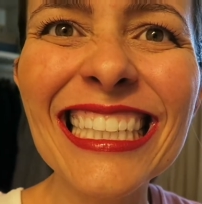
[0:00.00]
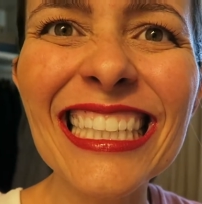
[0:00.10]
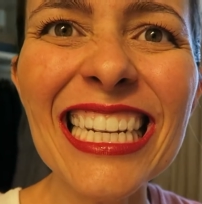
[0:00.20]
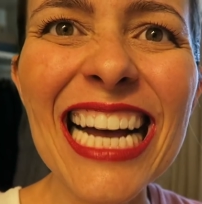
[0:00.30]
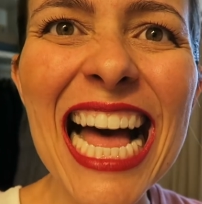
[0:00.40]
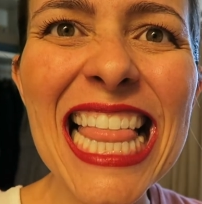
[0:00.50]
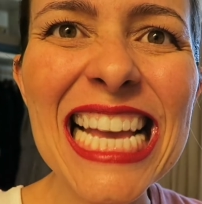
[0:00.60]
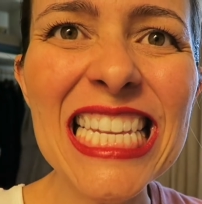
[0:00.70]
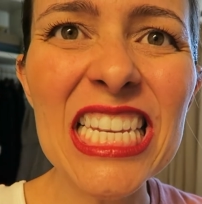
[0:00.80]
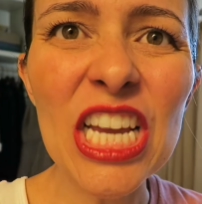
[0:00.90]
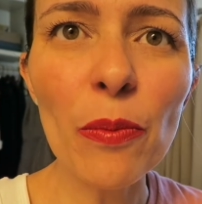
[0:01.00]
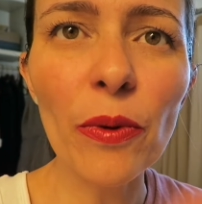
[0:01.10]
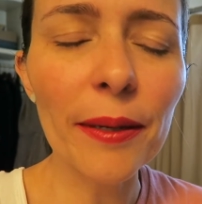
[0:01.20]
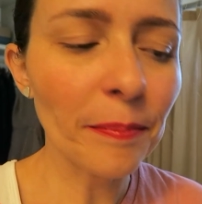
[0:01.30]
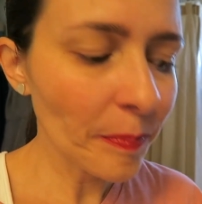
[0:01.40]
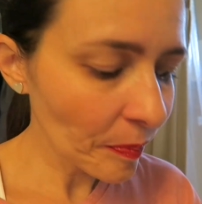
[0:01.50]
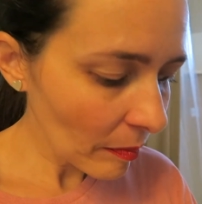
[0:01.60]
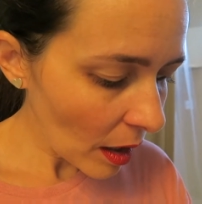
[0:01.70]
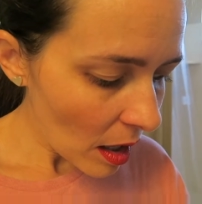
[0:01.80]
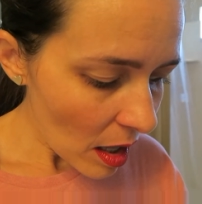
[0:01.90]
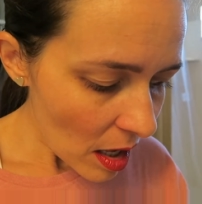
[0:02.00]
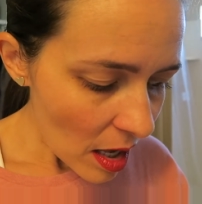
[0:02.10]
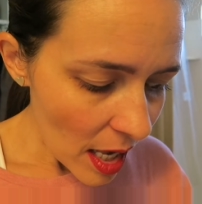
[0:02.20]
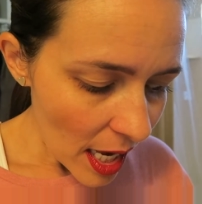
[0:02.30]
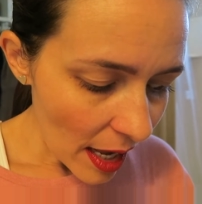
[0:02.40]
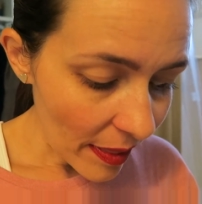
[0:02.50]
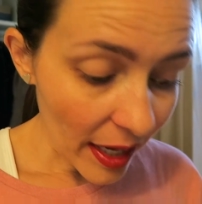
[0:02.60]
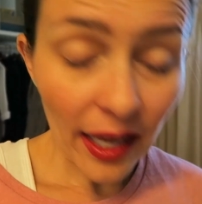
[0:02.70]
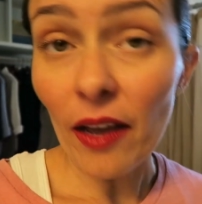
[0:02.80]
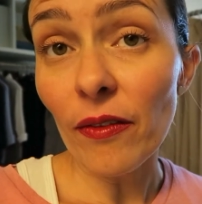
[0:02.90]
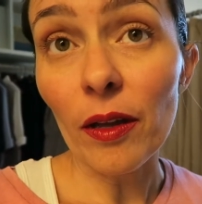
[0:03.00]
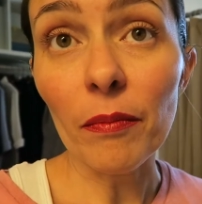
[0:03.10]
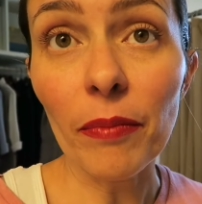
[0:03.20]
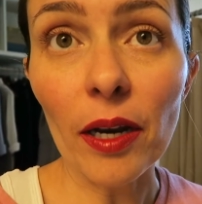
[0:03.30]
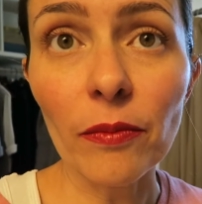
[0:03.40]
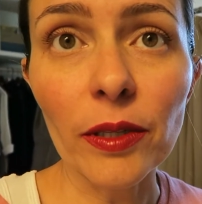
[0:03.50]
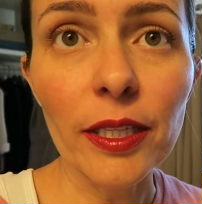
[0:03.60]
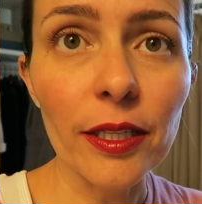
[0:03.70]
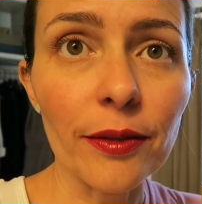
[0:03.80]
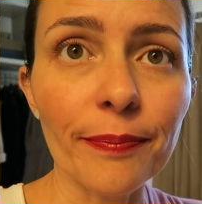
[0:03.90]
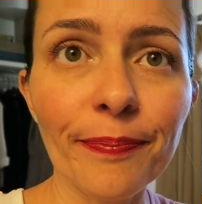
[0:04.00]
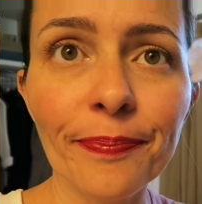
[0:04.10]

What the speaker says: So that's the top one, and then I have a bottom one too.